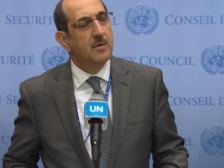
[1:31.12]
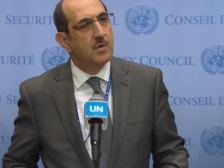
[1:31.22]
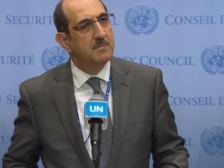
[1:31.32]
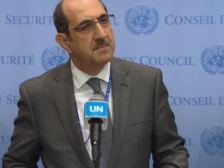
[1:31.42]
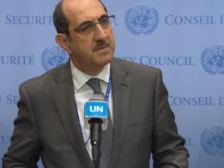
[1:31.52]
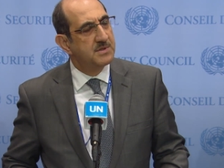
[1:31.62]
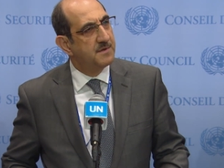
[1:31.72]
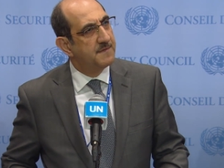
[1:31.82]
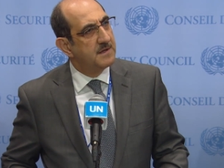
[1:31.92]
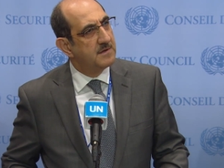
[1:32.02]
all members
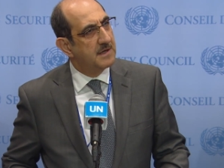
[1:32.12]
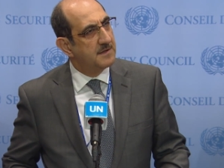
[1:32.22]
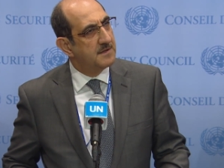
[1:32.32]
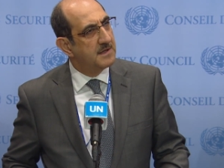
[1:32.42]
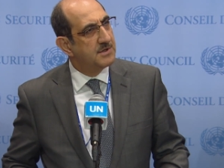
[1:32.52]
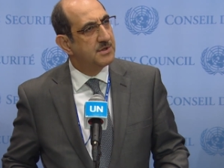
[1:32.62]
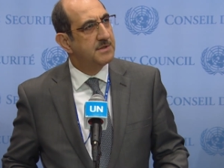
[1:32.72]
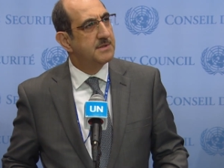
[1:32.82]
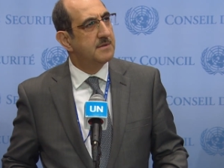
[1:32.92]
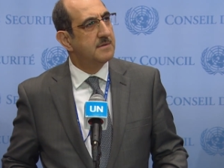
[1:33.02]
of the United
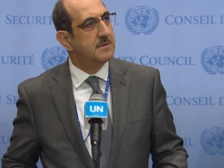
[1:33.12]
Nations,